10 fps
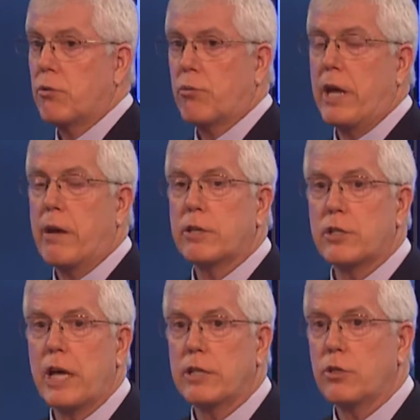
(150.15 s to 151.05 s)
3 hours,
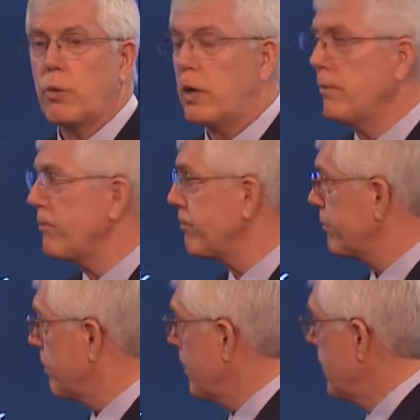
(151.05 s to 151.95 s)
9 to 12,
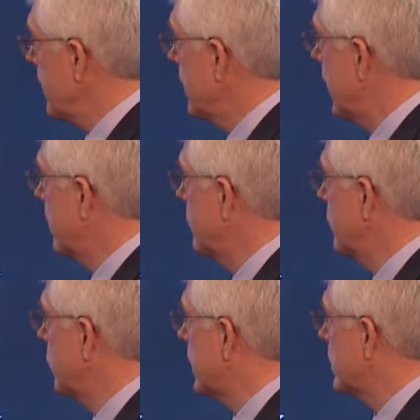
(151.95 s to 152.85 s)
and a
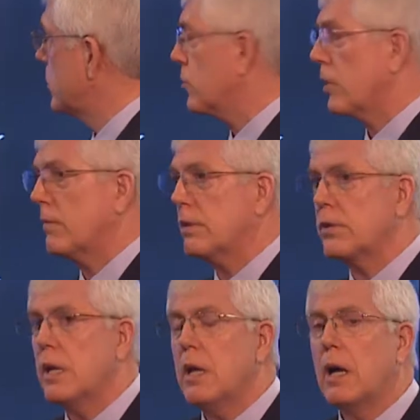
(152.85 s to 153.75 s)
midweek service
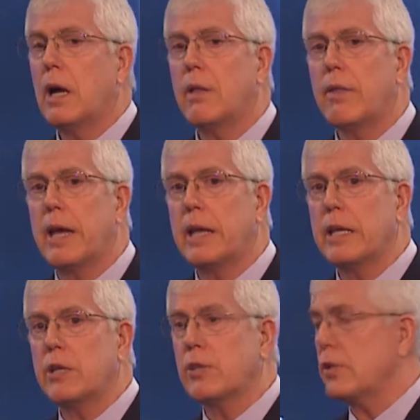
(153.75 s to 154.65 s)
that
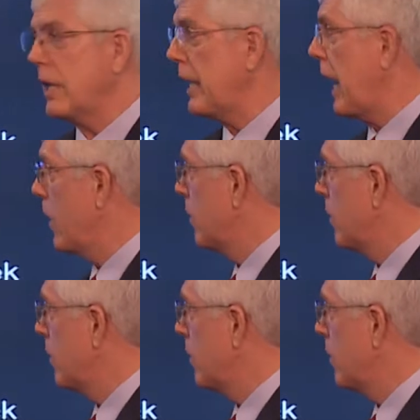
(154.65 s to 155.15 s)
is an hour